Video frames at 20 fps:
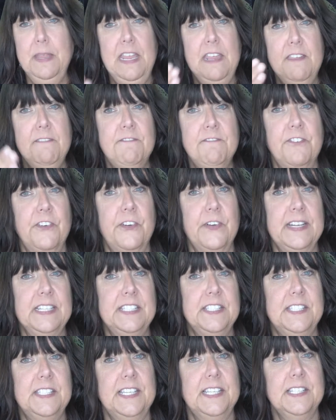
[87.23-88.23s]

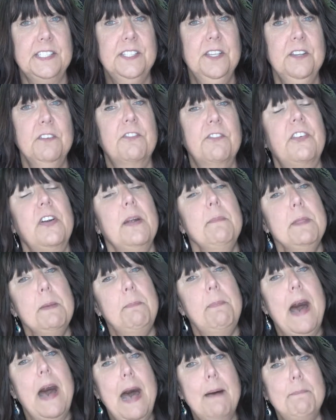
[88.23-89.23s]
inferences from the
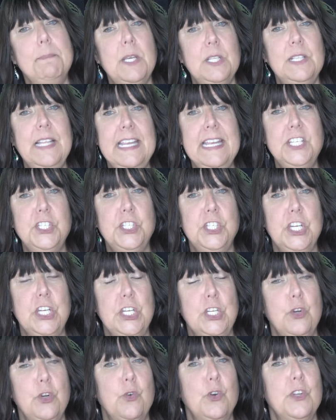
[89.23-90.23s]

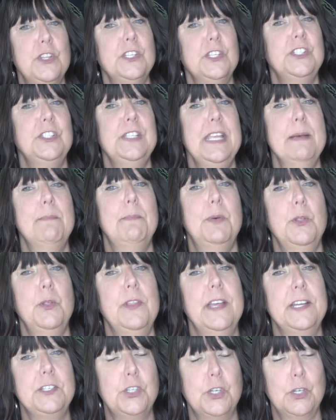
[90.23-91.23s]
population or the sample
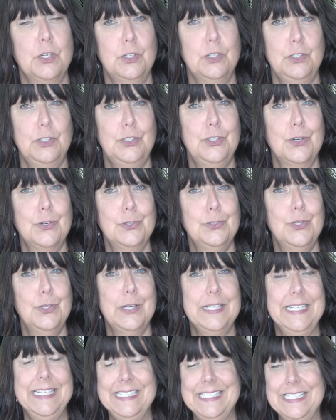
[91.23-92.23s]
that you're
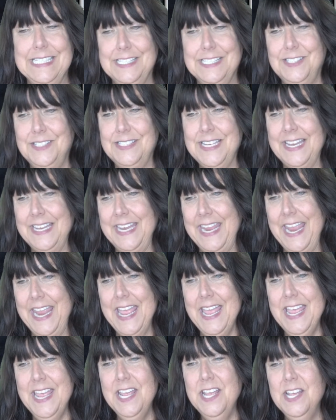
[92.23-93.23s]
looking to study.
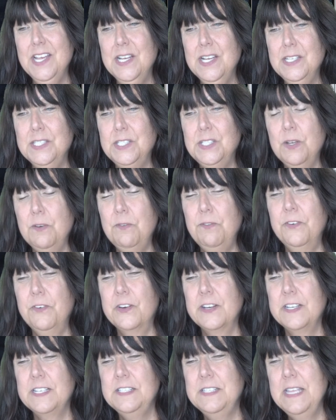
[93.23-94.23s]
So
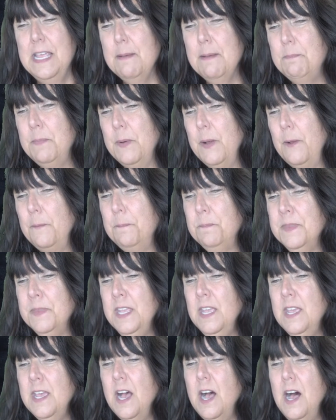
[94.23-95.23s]
for example,
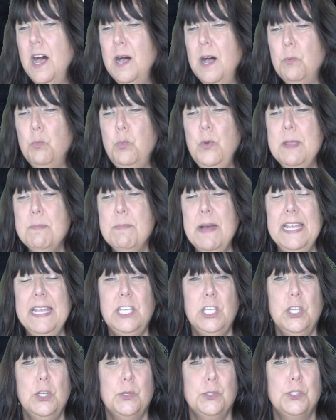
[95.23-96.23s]
we
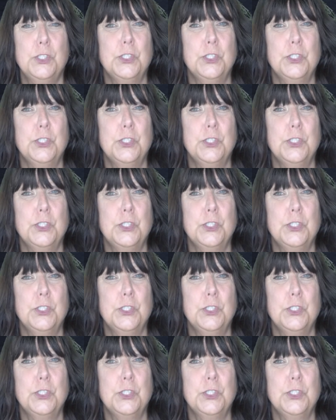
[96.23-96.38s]
might use